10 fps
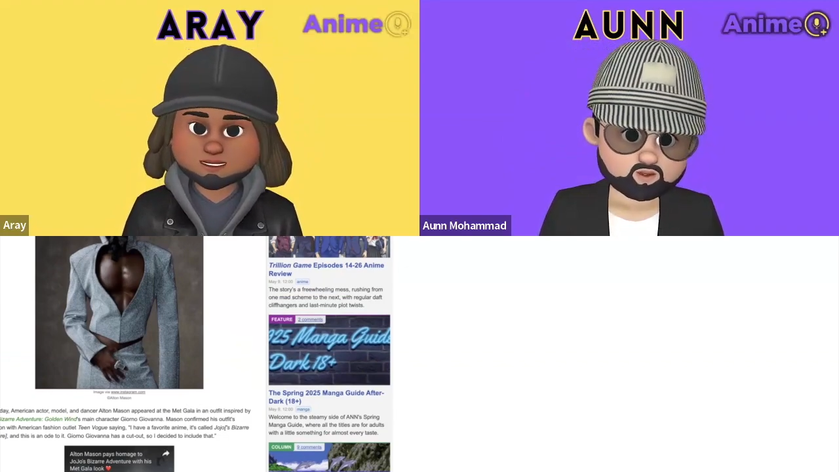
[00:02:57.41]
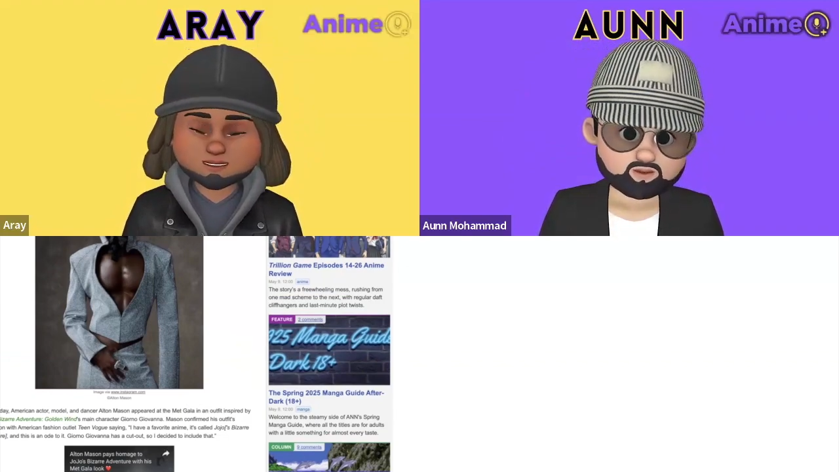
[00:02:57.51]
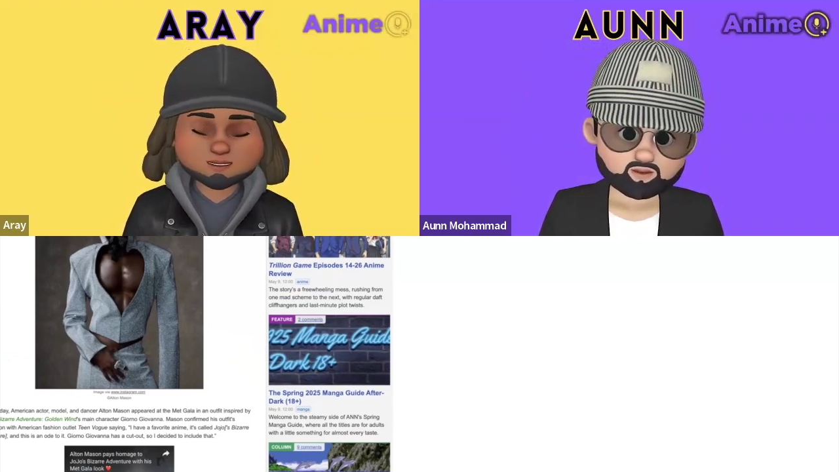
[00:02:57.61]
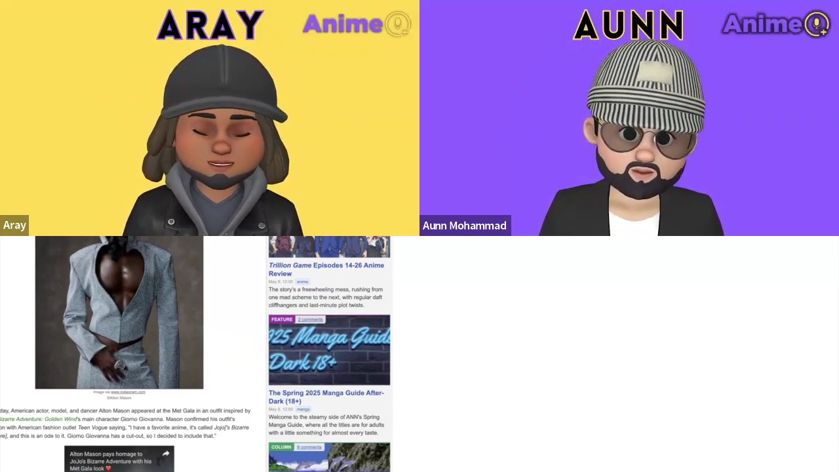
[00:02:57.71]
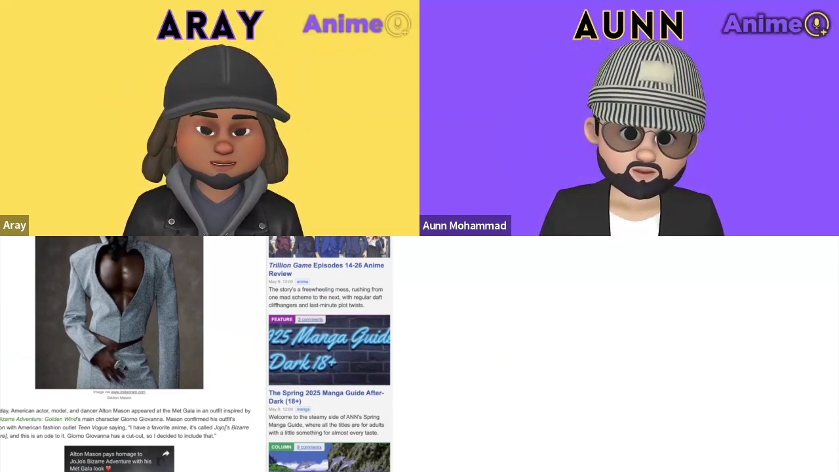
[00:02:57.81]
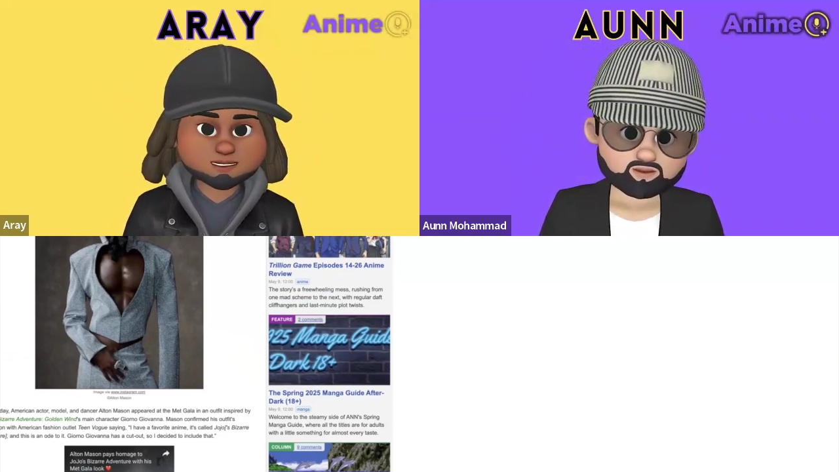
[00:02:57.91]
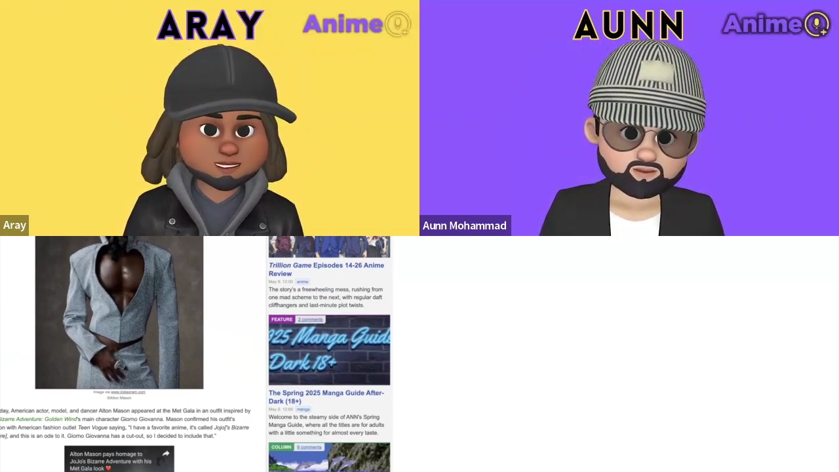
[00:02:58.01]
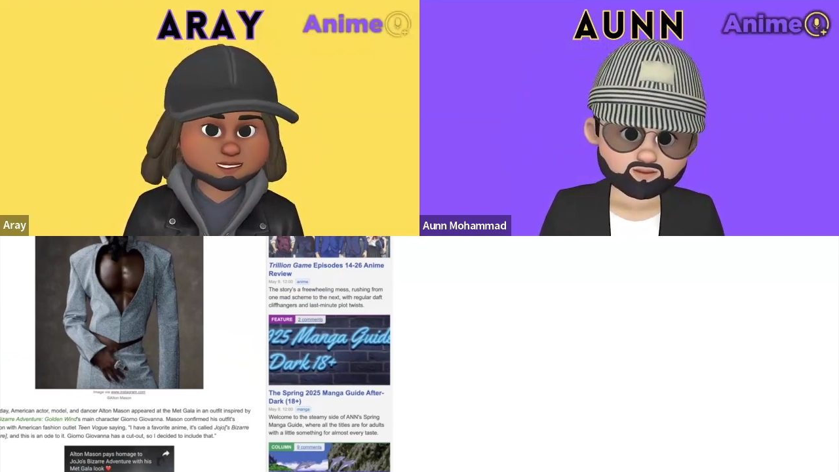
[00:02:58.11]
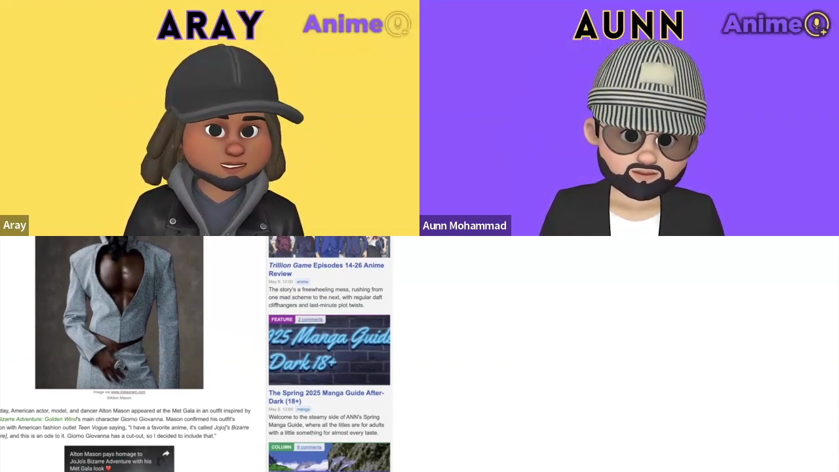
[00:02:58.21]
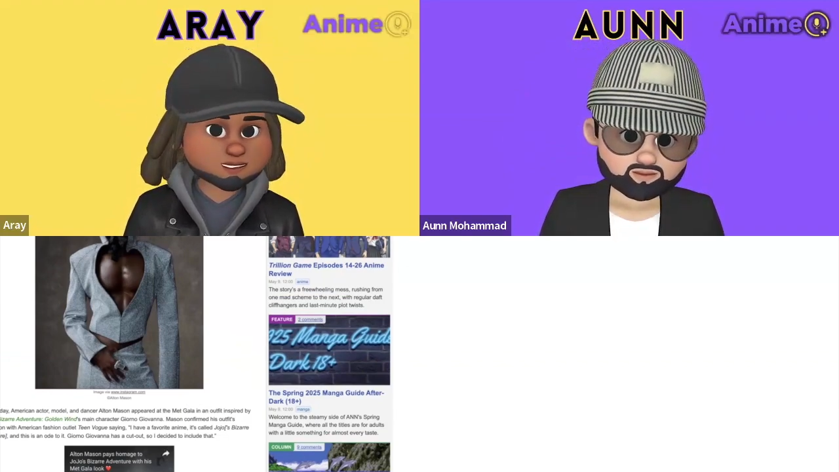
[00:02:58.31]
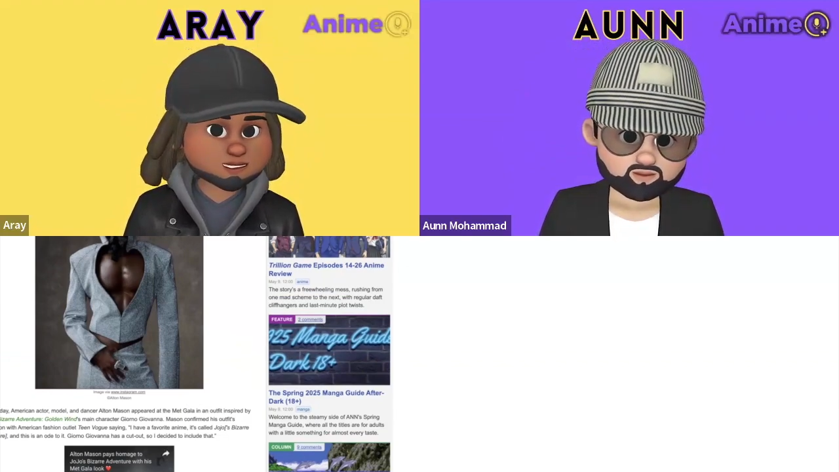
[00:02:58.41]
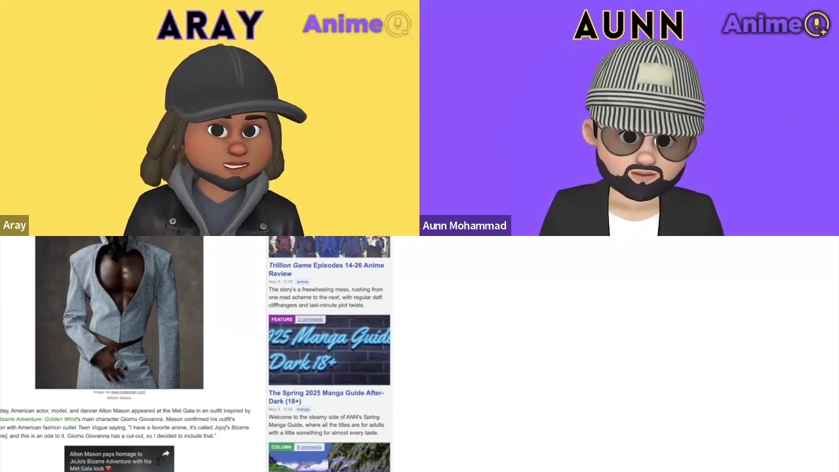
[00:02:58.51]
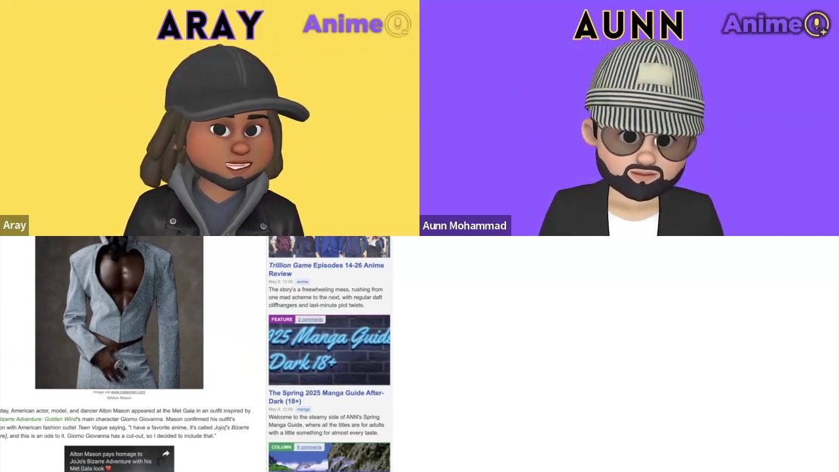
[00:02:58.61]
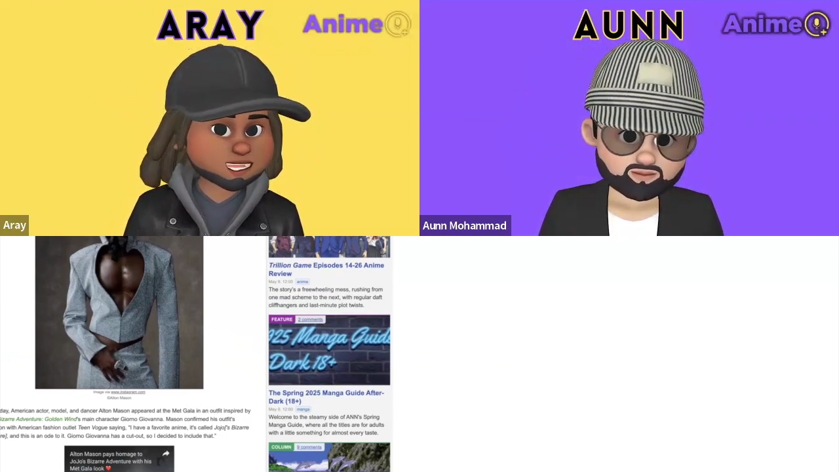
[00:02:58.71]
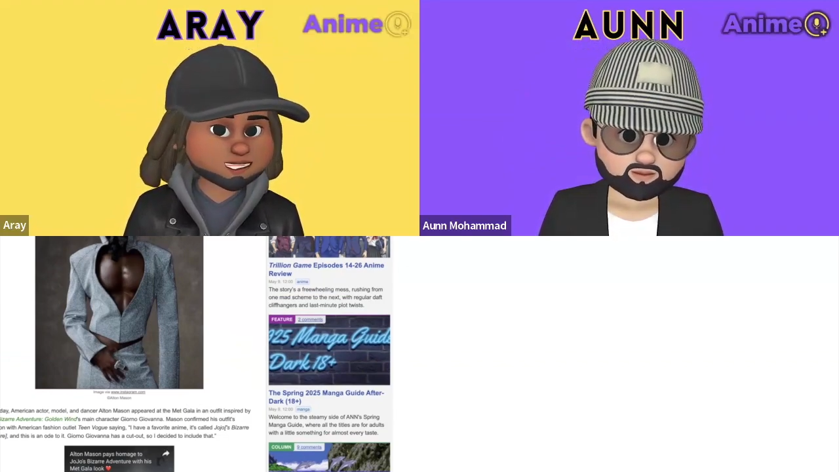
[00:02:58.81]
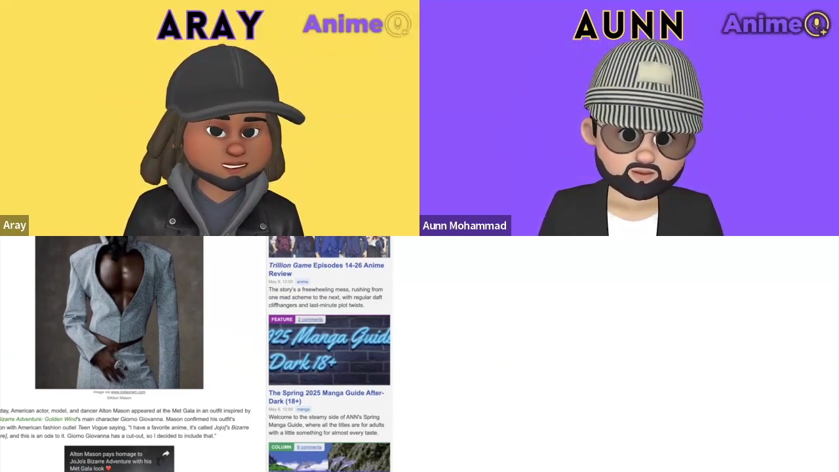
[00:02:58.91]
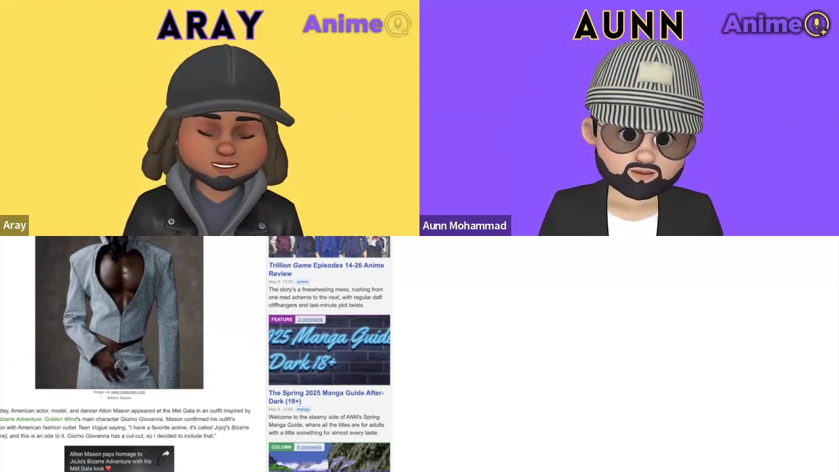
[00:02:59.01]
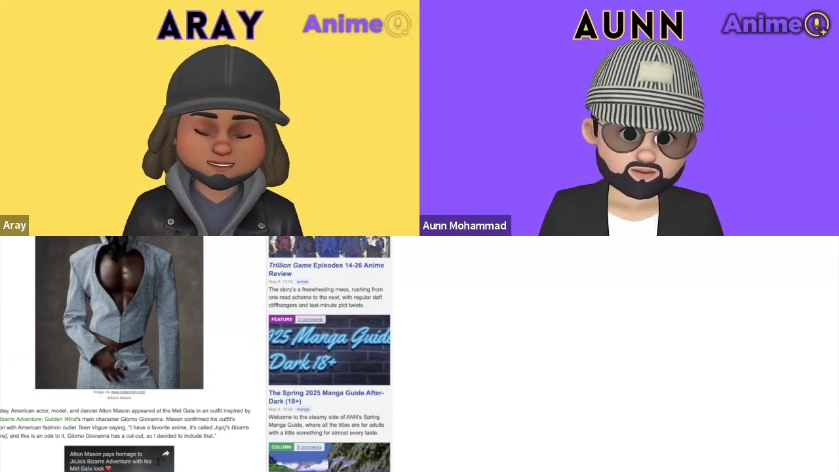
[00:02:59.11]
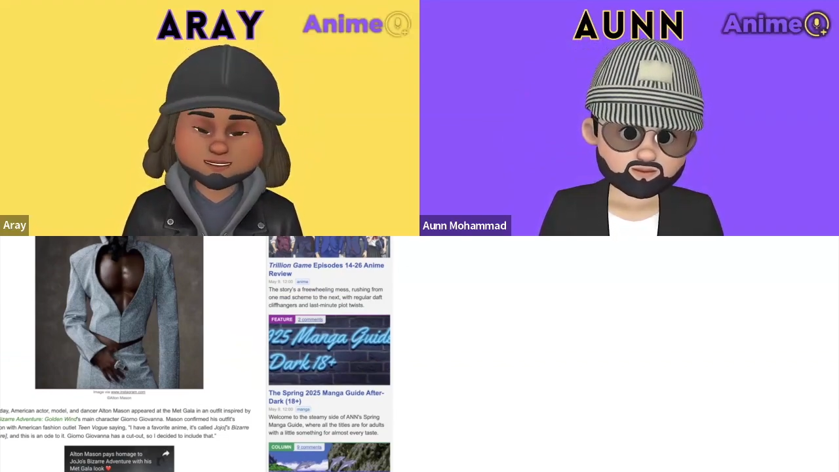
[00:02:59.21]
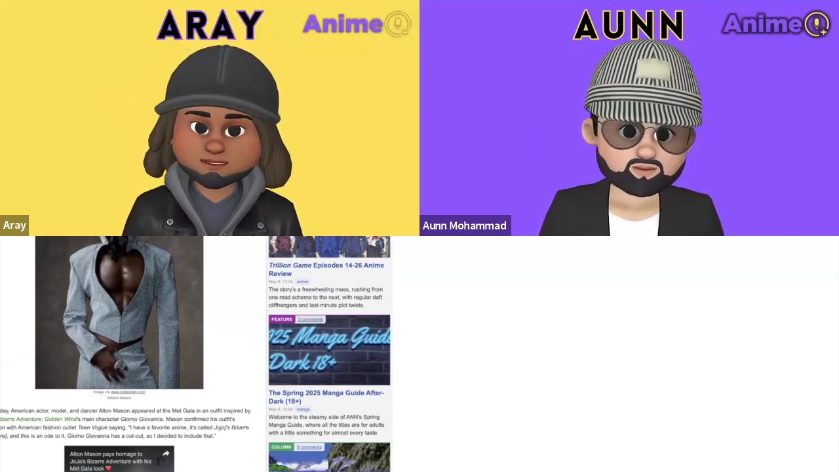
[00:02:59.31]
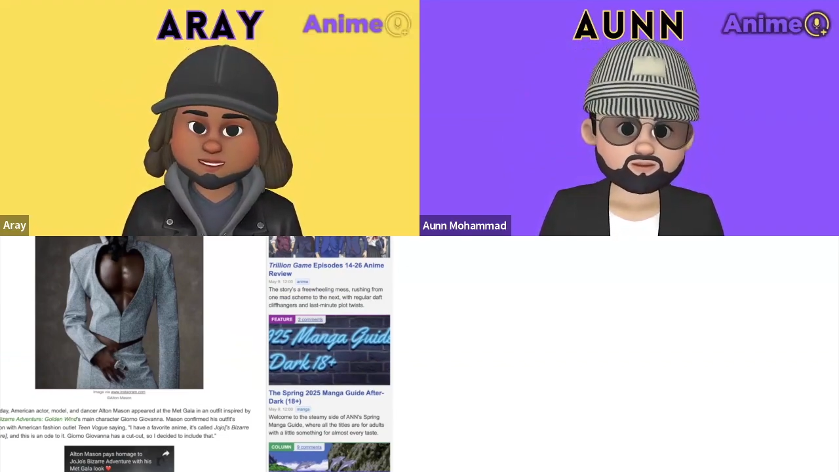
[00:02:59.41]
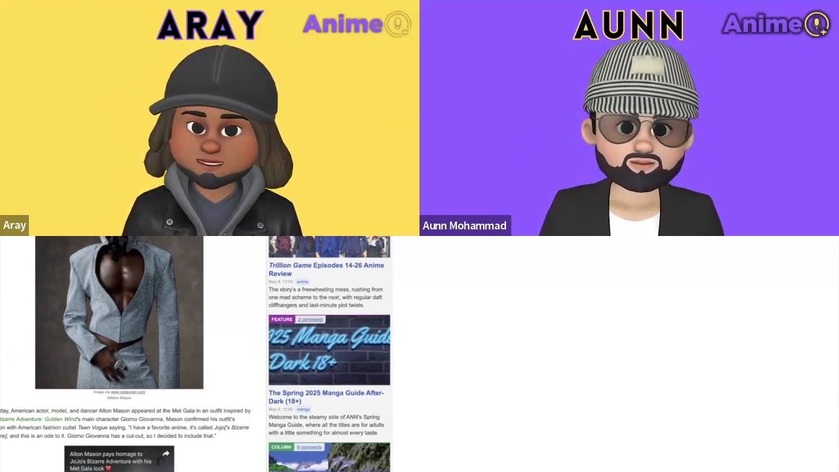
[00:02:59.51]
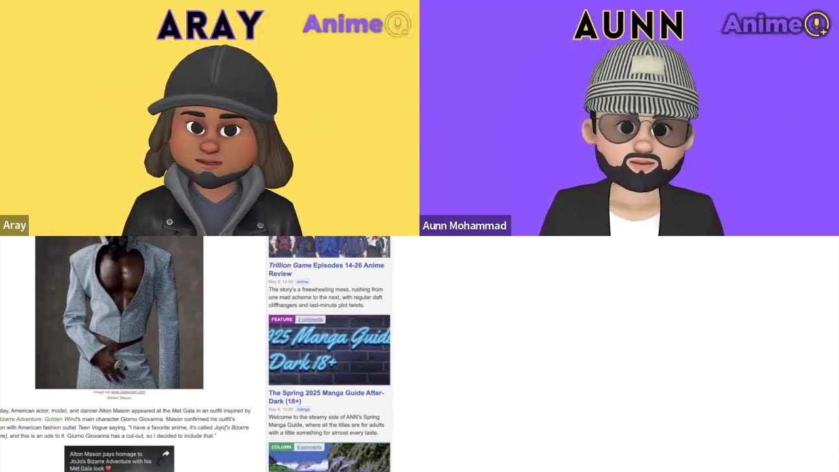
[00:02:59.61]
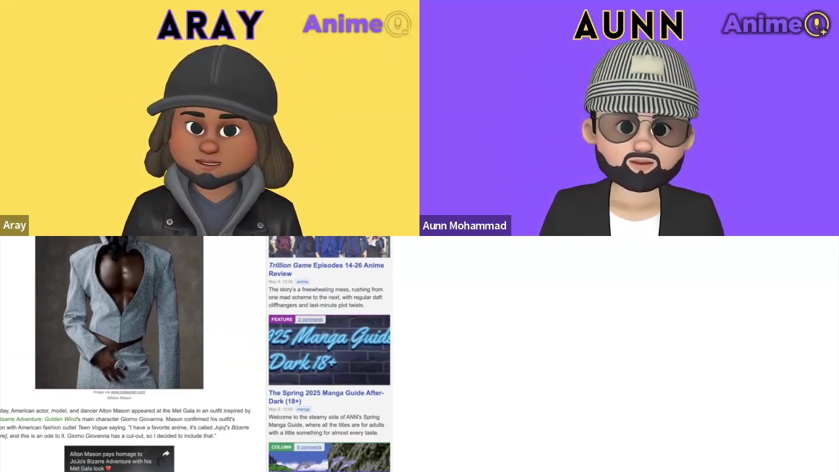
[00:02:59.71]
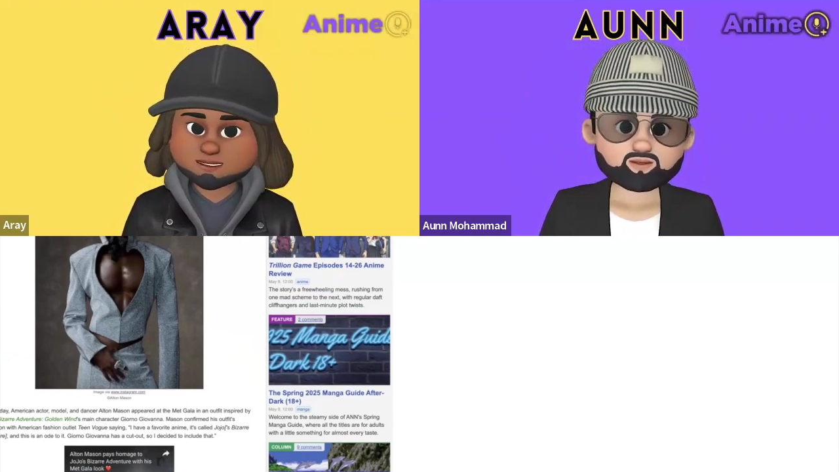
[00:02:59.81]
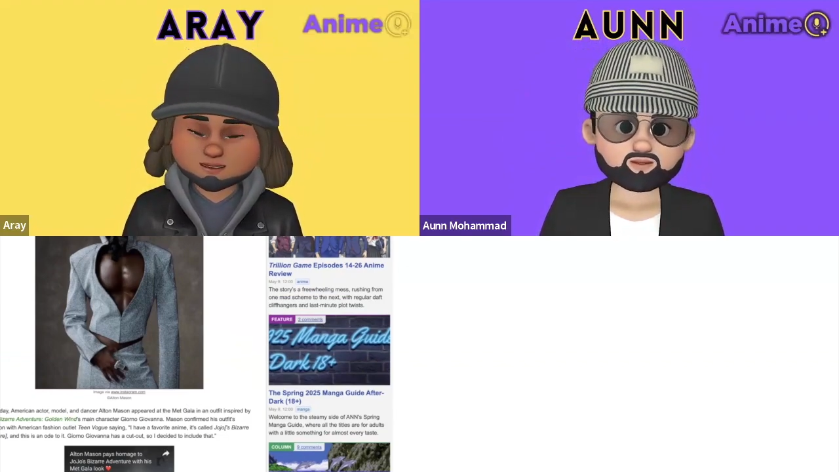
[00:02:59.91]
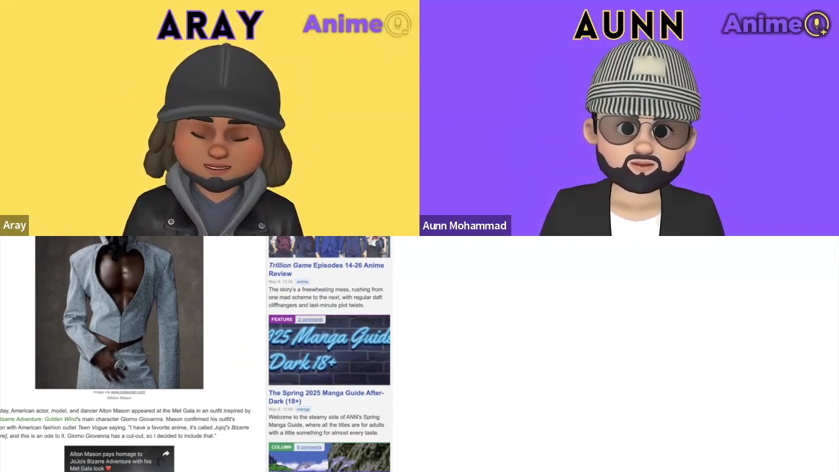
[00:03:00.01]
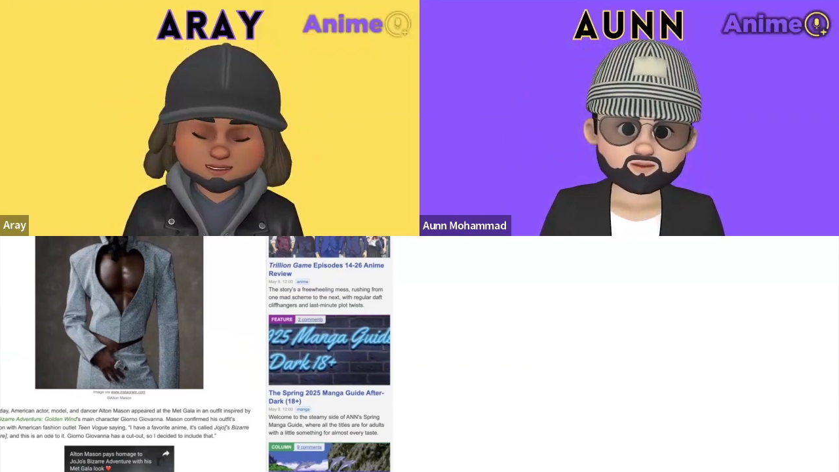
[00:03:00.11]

a JoJo's character. I thought that was fire, bro.